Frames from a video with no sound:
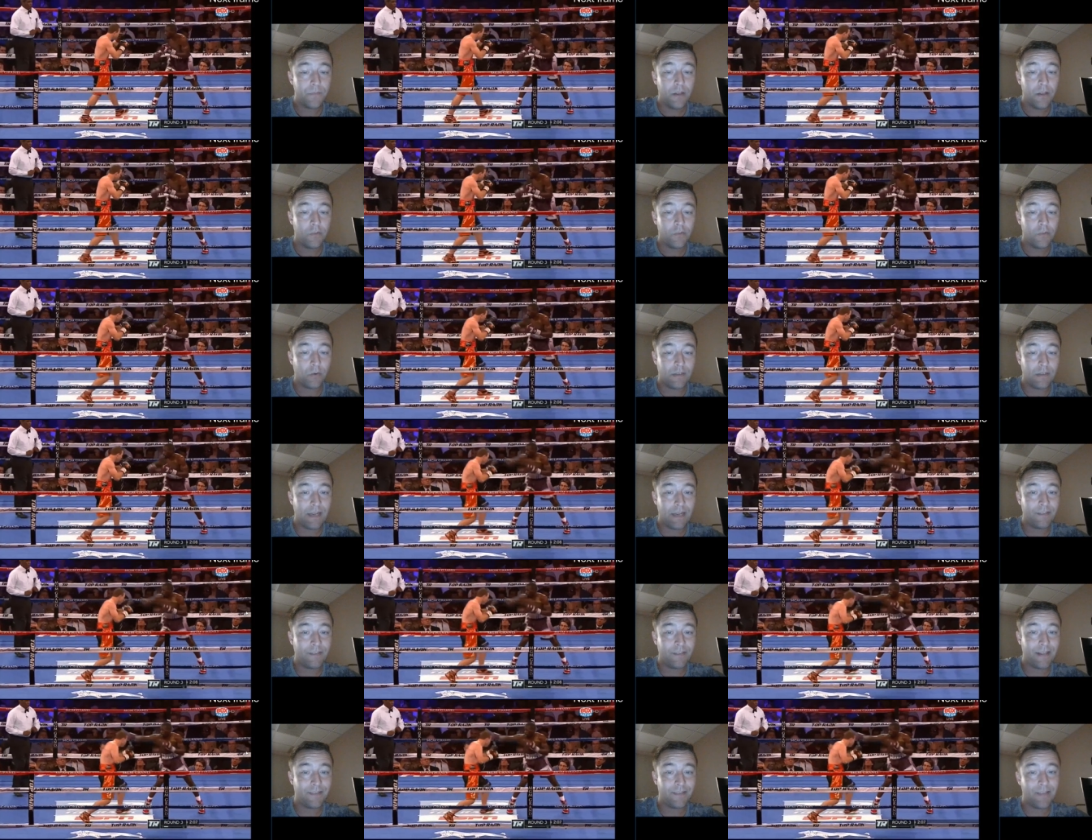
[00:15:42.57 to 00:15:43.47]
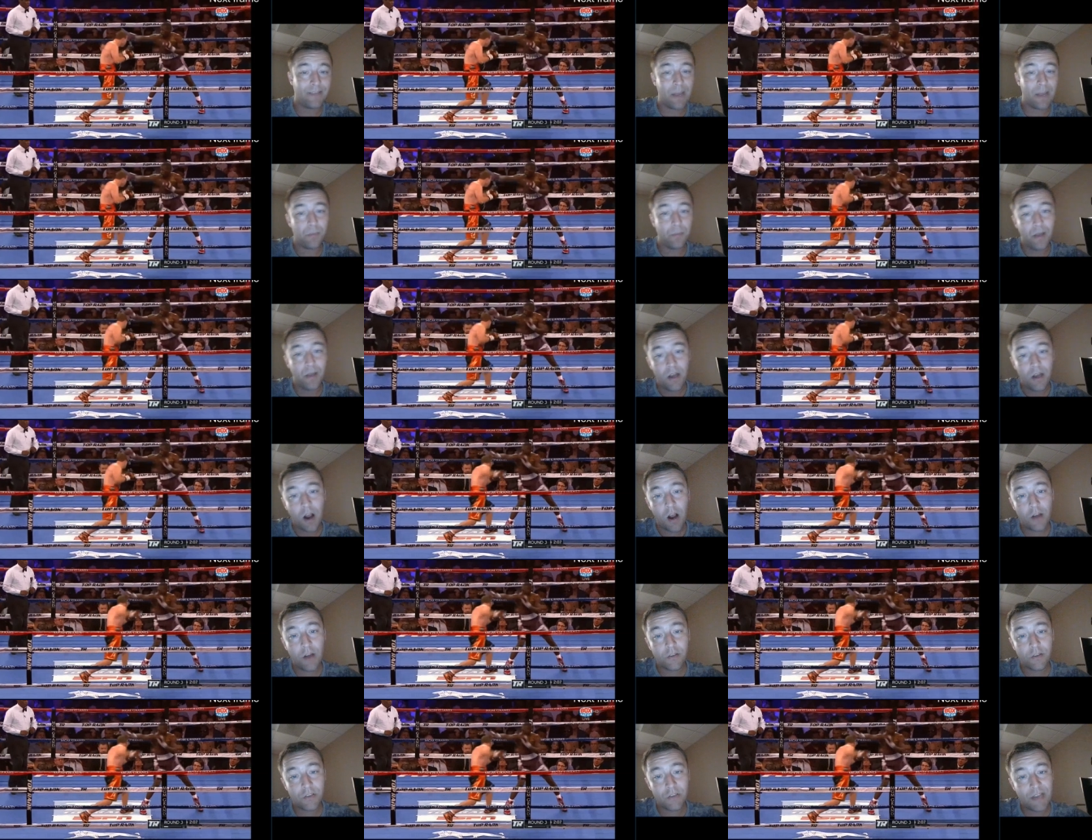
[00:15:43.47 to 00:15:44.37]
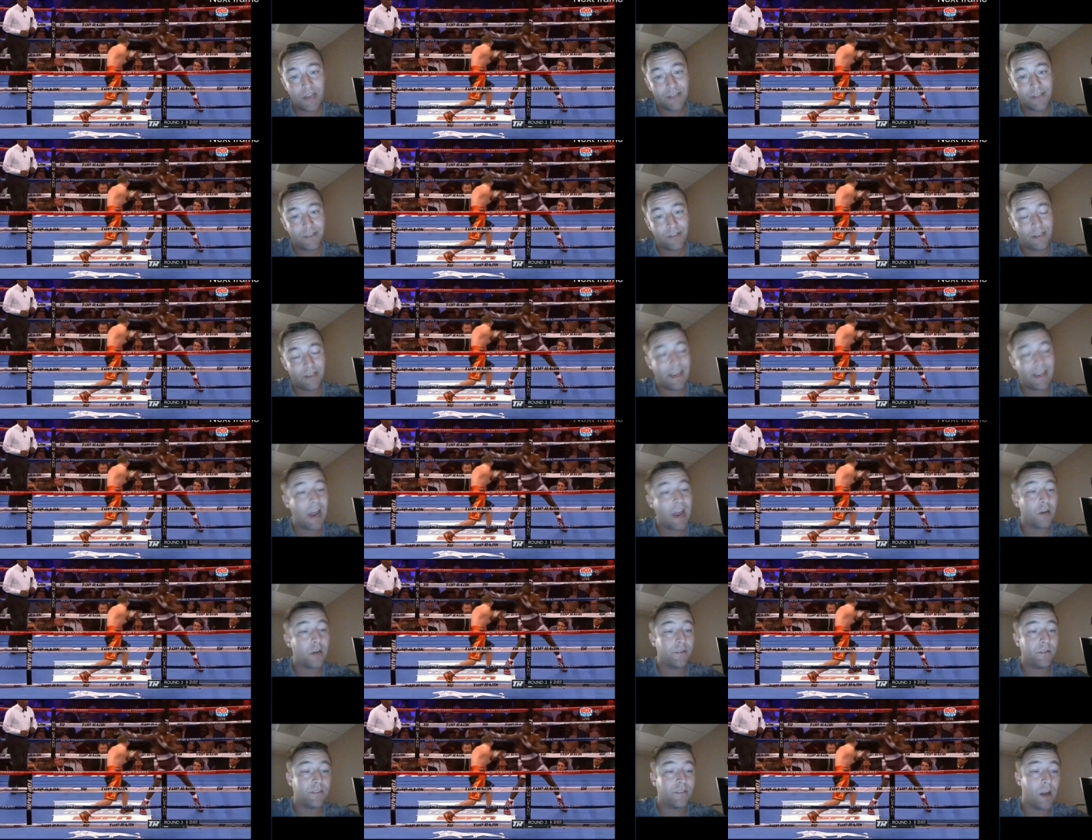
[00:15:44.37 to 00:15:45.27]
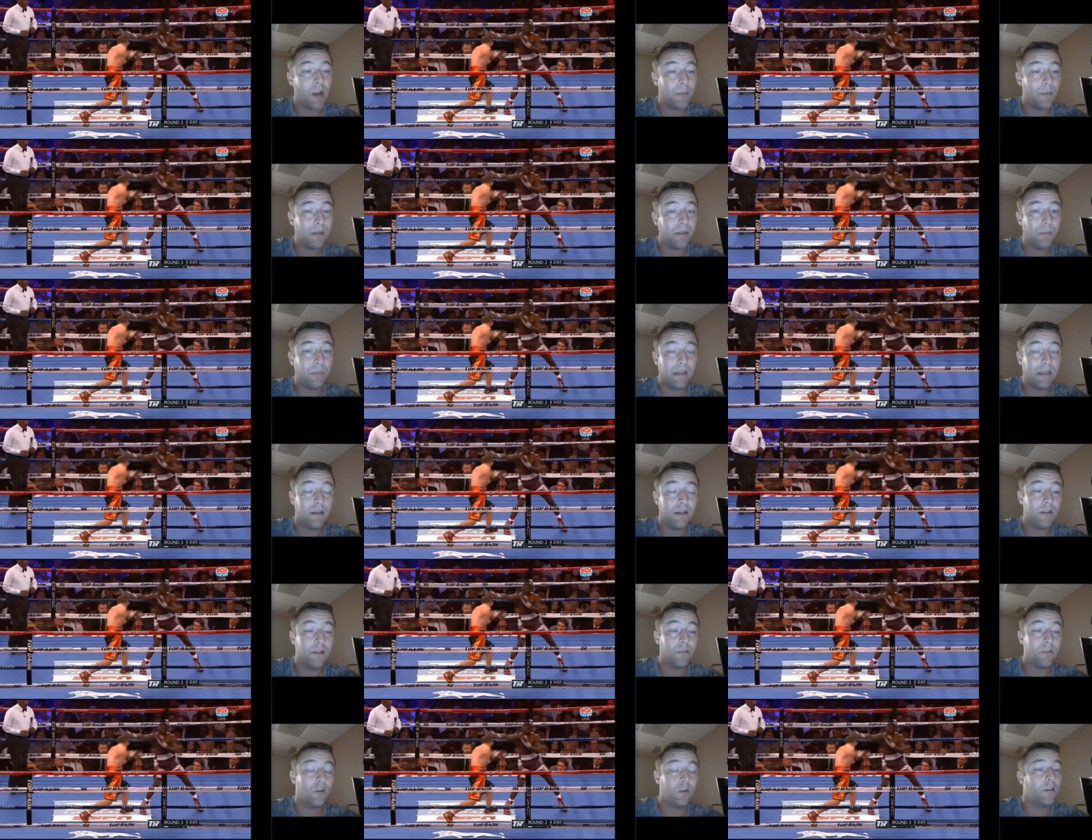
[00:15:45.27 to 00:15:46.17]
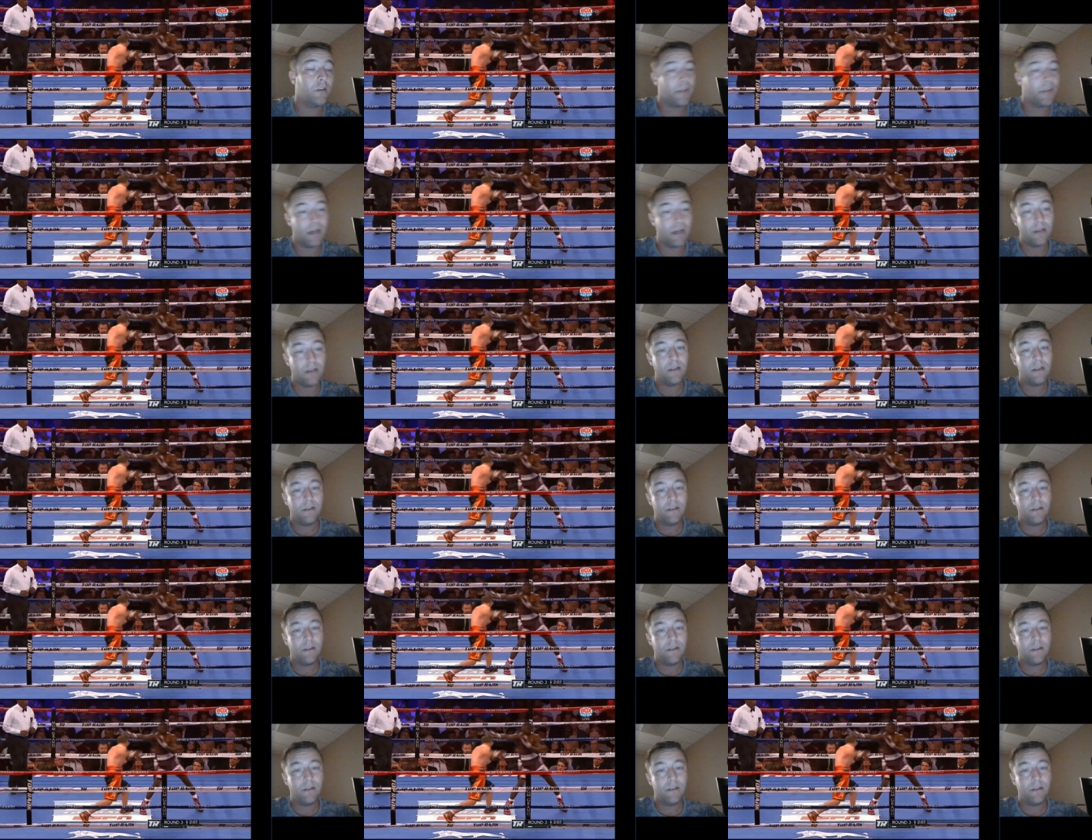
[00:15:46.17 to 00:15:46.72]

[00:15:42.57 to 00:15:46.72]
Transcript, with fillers: So he takes that step, understands that the counter is coming because, or the,